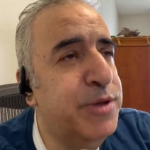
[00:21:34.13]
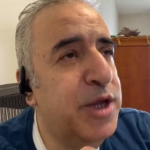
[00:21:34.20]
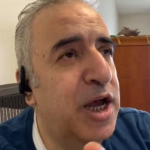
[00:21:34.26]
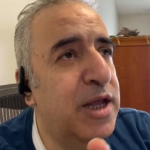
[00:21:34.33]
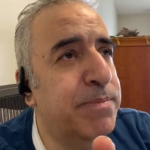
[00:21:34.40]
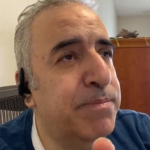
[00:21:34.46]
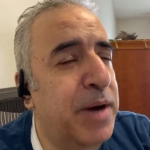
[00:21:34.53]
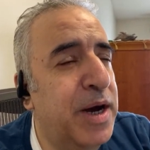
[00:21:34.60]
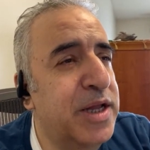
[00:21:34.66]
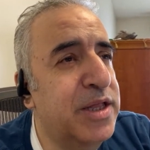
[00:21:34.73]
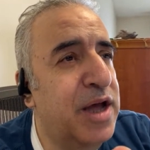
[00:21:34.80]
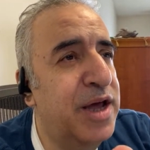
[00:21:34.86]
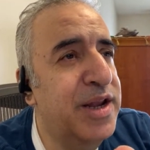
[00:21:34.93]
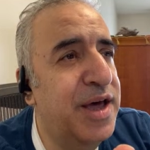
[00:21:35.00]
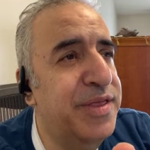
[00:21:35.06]
and
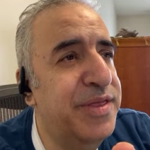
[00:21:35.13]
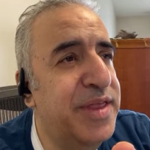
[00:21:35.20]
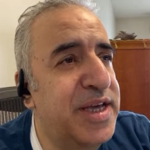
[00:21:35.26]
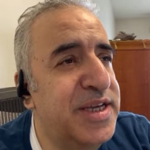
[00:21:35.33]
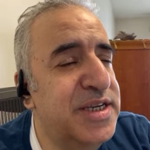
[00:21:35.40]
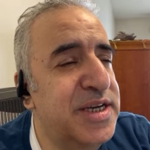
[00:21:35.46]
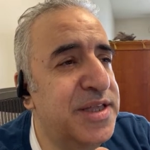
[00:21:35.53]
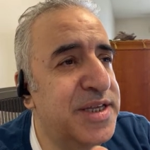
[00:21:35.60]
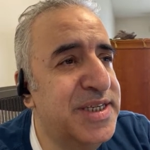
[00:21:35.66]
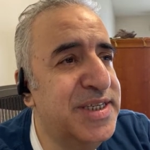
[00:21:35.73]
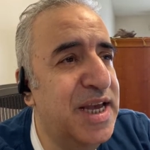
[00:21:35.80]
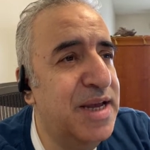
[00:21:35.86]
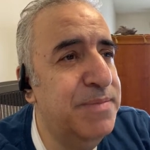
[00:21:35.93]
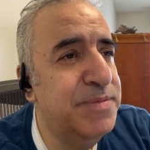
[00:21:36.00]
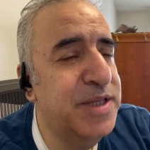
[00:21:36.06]
Python at the
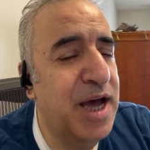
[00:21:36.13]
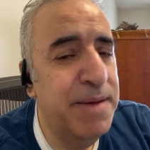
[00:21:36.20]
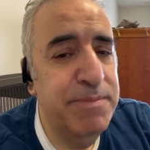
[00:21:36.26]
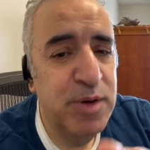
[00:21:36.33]
same time